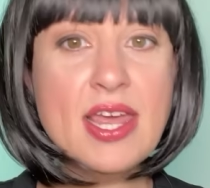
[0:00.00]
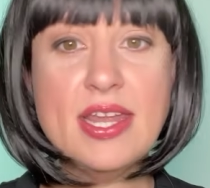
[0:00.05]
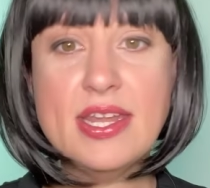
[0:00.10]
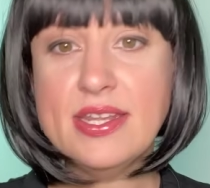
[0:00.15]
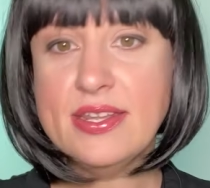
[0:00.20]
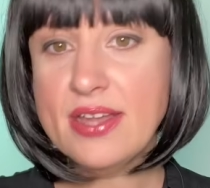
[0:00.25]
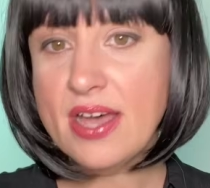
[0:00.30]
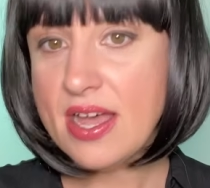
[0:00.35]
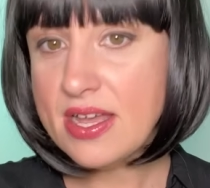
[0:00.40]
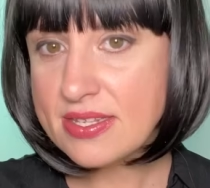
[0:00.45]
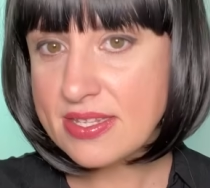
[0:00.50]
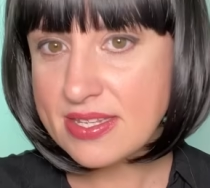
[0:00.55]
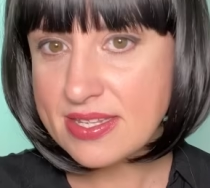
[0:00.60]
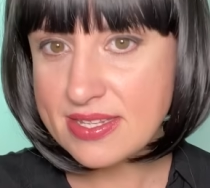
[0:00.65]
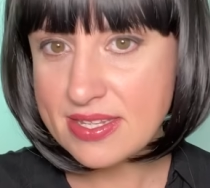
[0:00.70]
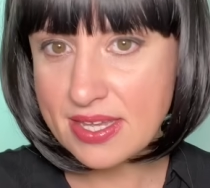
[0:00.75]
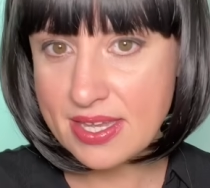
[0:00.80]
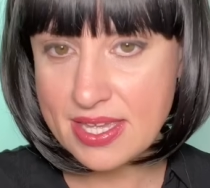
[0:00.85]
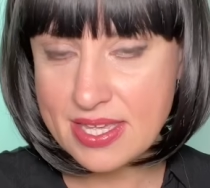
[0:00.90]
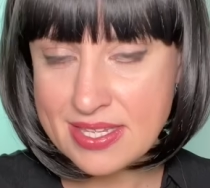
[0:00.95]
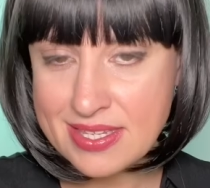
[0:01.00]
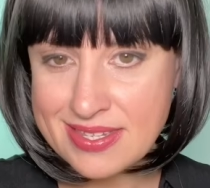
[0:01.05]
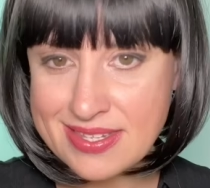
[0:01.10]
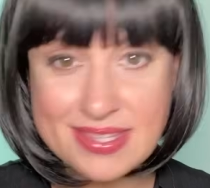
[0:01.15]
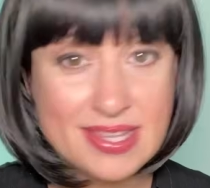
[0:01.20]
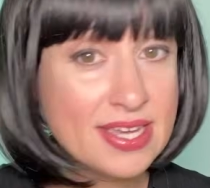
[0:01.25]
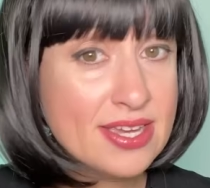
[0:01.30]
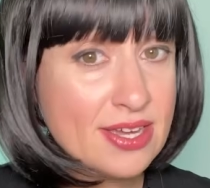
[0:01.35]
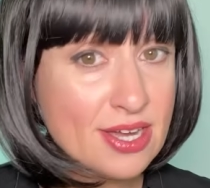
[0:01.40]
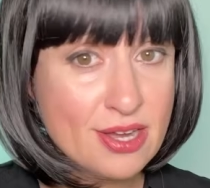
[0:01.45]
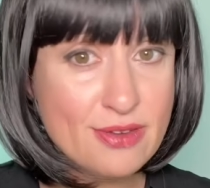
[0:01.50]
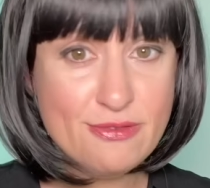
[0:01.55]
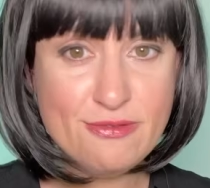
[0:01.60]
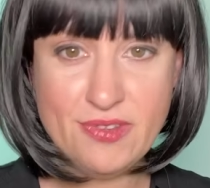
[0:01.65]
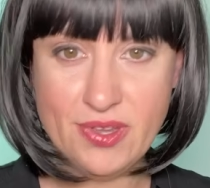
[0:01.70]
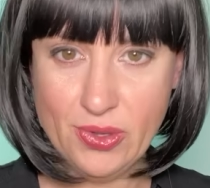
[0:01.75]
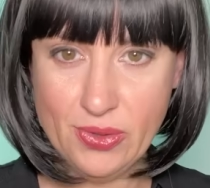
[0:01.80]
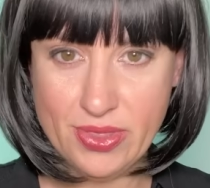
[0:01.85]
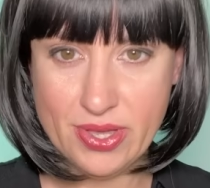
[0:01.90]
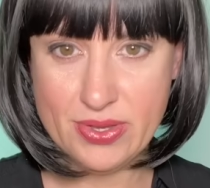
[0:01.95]
Narcissists, they can't
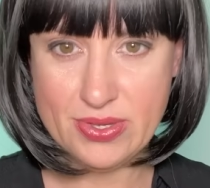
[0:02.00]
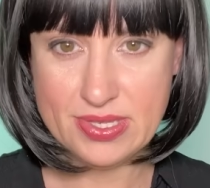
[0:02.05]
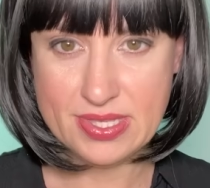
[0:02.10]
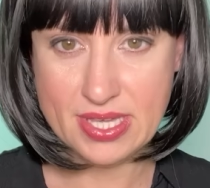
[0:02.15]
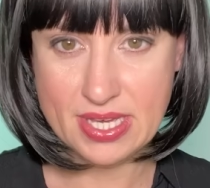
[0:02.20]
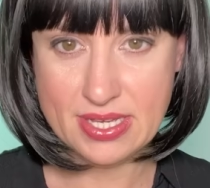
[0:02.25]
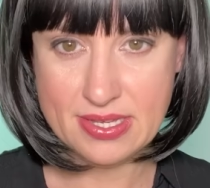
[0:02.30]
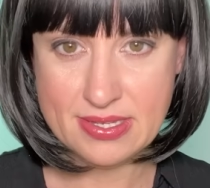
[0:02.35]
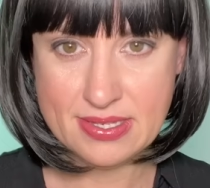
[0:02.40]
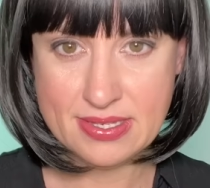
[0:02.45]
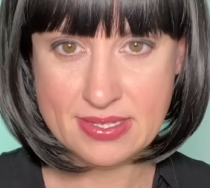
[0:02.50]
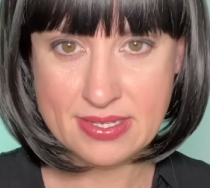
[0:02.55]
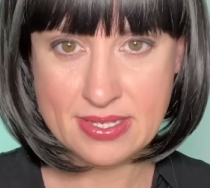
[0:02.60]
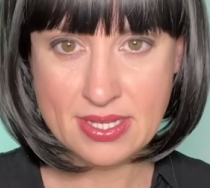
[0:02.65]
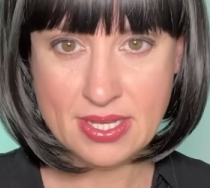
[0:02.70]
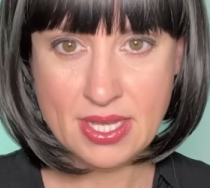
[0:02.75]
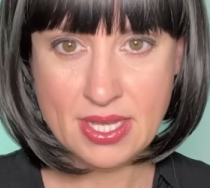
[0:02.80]
feel those things.